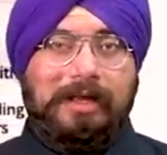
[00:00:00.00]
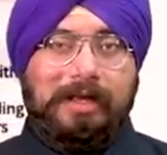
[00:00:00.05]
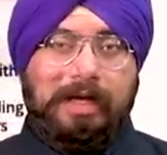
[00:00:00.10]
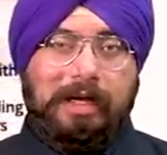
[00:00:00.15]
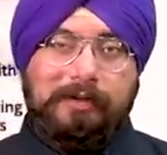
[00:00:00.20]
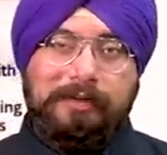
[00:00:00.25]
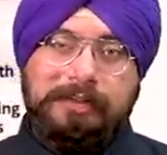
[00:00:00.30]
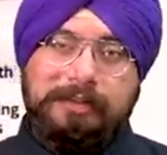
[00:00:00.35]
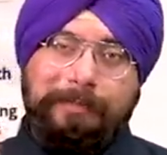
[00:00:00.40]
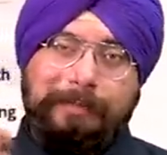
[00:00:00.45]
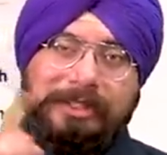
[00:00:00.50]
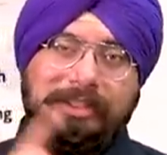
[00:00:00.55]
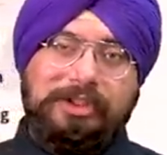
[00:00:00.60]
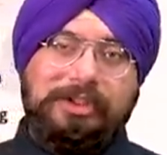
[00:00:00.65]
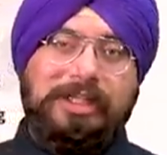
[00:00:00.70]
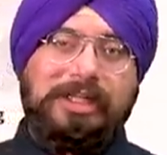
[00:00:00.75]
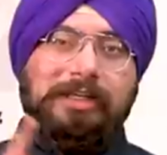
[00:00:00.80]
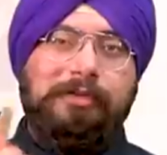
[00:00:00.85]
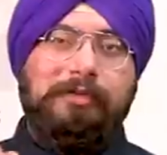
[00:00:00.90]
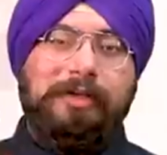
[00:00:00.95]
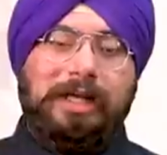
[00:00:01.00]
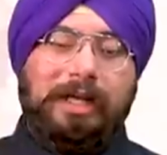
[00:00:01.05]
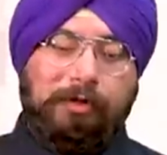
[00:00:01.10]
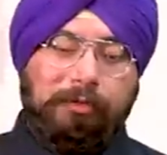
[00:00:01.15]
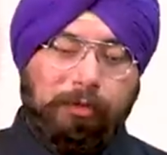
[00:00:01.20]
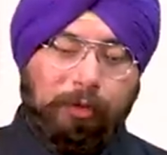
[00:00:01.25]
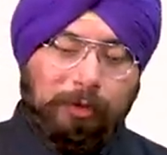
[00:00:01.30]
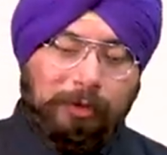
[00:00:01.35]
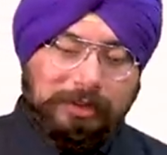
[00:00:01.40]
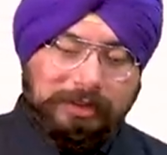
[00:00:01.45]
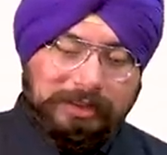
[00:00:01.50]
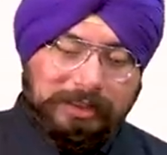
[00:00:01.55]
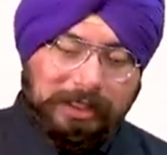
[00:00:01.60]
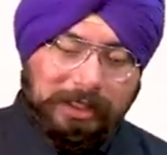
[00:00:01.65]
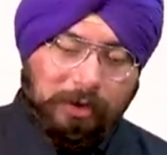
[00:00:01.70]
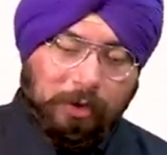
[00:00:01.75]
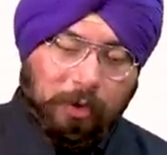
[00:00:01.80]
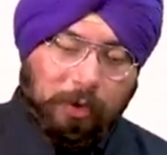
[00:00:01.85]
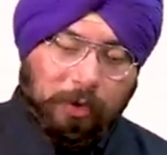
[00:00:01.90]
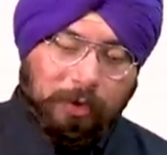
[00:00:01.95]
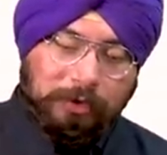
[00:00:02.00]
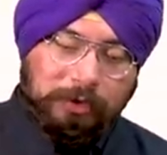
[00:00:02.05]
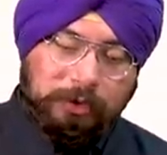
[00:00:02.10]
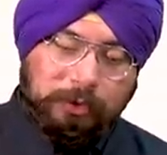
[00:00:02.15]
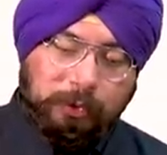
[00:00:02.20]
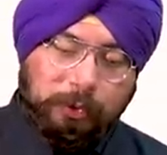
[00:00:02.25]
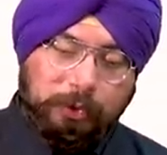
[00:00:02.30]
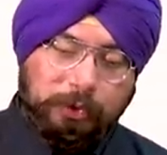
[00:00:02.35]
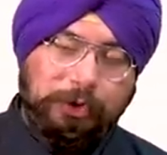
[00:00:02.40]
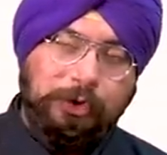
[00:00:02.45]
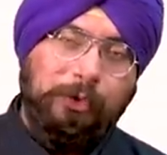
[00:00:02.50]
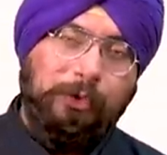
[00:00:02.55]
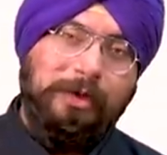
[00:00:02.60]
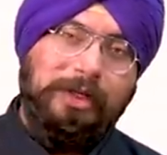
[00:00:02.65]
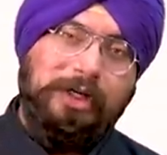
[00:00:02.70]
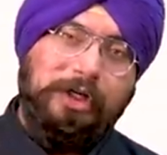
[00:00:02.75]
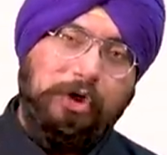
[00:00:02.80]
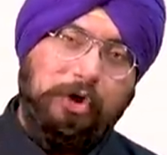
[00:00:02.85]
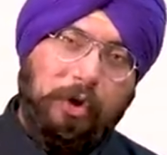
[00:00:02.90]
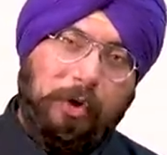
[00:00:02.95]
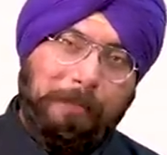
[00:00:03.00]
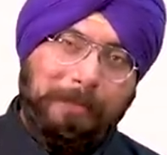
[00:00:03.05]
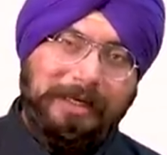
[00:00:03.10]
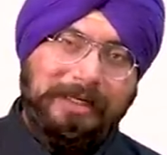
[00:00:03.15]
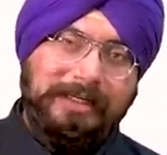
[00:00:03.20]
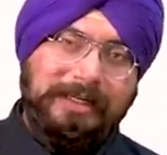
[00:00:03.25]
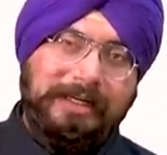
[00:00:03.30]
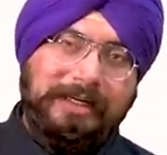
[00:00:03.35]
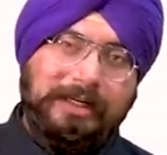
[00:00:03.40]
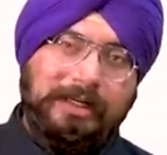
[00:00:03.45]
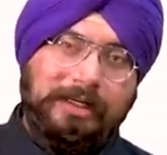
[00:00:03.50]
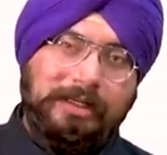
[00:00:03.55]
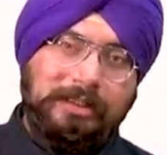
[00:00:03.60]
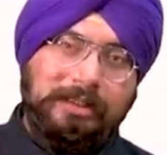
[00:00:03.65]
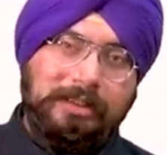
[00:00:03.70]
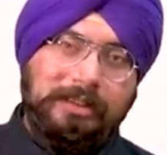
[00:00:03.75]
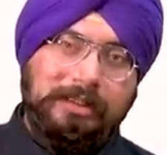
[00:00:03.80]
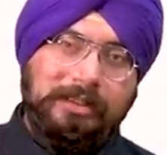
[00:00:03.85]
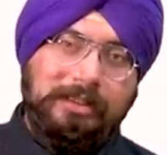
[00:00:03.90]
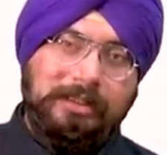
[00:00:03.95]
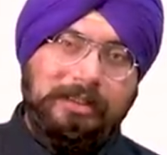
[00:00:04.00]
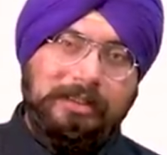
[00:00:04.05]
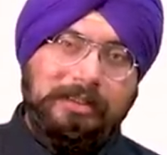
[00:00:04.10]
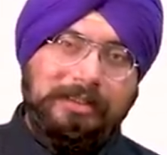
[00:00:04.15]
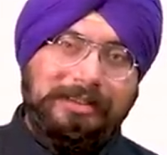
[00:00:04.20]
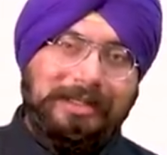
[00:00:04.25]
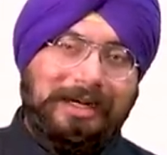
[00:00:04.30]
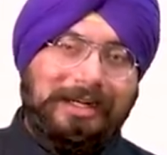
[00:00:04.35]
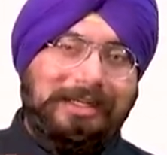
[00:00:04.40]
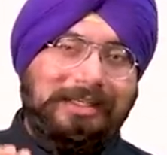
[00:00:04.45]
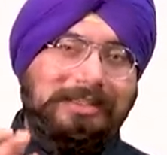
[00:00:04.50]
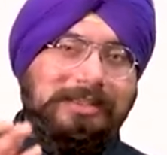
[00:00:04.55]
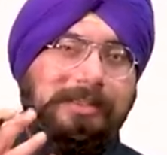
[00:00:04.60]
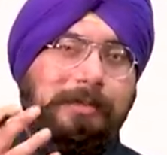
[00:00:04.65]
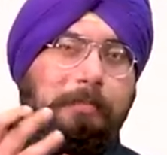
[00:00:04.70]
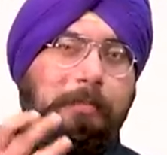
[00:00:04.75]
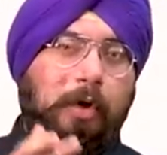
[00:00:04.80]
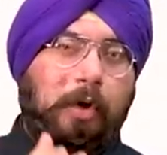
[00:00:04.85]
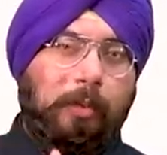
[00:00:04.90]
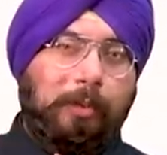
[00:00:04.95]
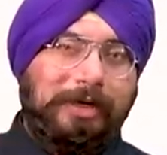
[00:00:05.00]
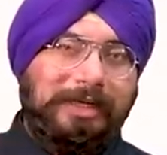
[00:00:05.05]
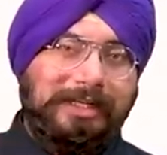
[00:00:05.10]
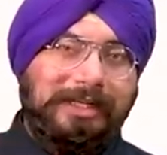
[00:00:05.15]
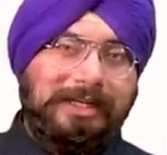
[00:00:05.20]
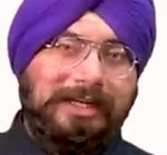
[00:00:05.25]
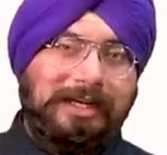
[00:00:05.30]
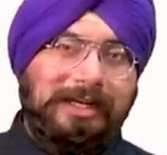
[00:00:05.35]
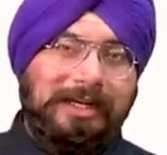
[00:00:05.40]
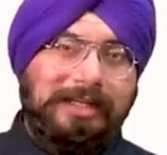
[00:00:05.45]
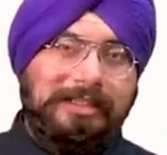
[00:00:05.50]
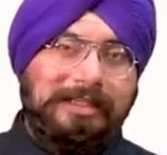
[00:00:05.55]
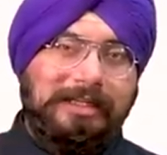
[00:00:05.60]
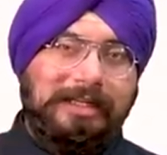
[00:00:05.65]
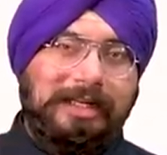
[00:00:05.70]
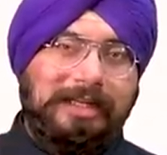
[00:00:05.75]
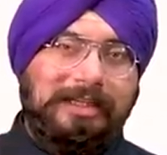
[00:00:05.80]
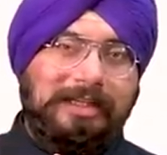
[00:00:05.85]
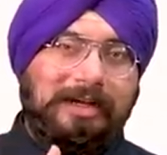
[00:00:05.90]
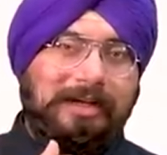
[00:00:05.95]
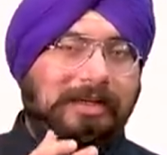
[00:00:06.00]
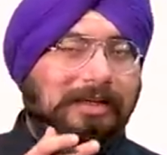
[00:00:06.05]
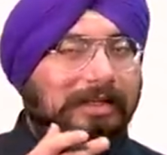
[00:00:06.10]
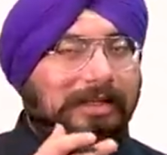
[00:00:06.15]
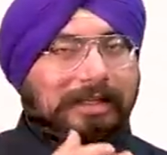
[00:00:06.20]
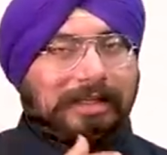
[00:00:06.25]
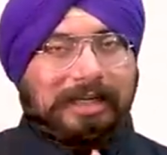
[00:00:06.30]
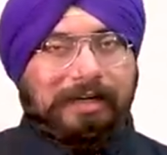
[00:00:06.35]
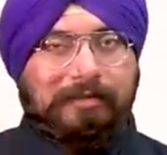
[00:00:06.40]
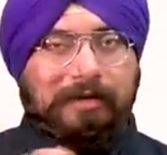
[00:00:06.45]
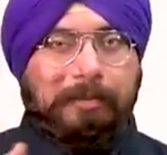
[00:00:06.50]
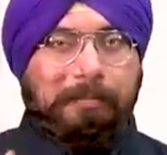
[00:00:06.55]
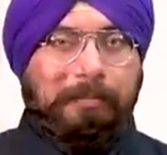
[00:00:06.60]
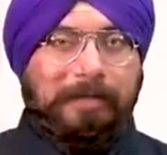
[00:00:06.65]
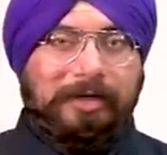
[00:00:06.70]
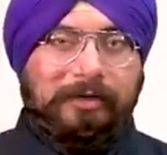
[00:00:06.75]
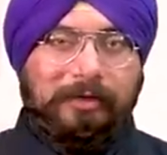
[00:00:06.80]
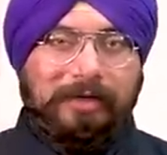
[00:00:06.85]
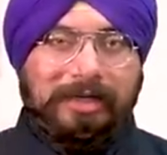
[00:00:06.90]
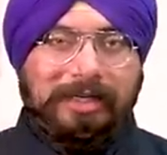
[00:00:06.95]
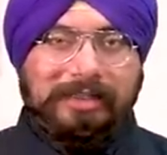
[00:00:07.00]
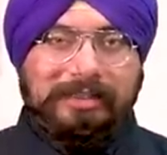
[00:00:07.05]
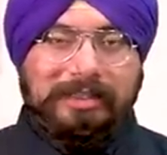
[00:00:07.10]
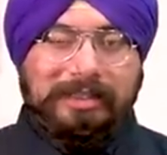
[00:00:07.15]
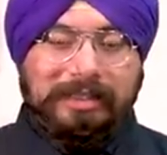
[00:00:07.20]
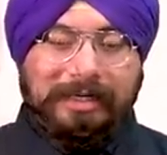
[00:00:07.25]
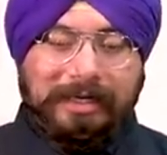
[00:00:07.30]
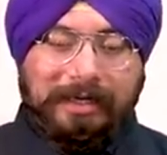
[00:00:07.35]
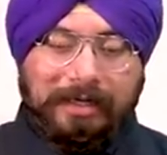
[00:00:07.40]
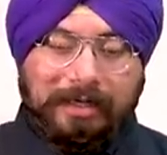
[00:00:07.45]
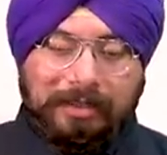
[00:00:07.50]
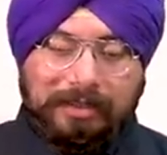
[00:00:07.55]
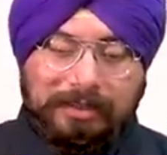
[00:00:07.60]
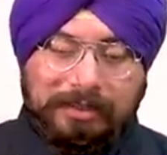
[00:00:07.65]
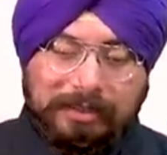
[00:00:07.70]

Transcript: Now, especially we are focusing on socio-economic data, that is poverty-related data, development-related data,